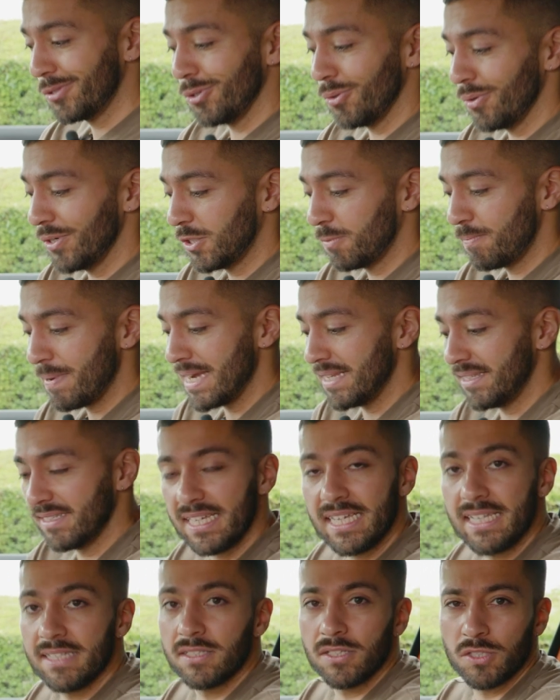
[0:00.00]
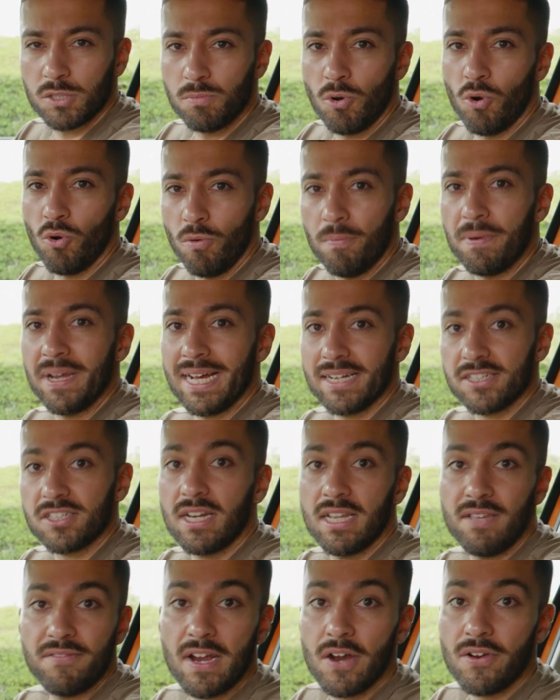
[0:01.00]
the storage space is small, but
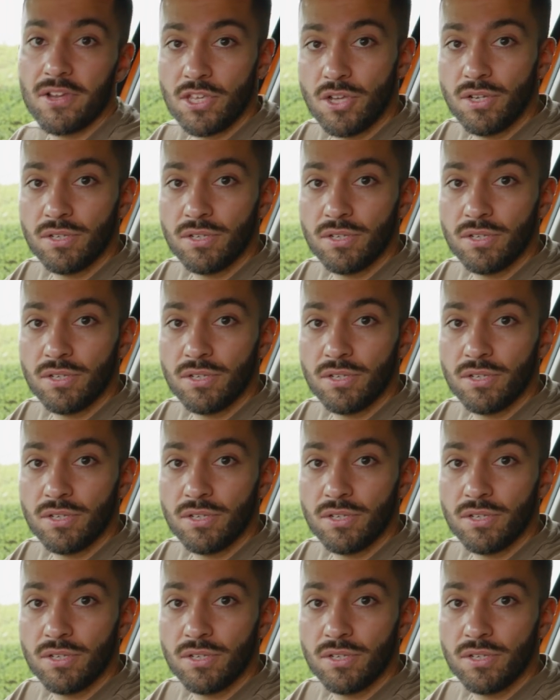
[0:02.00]
actually very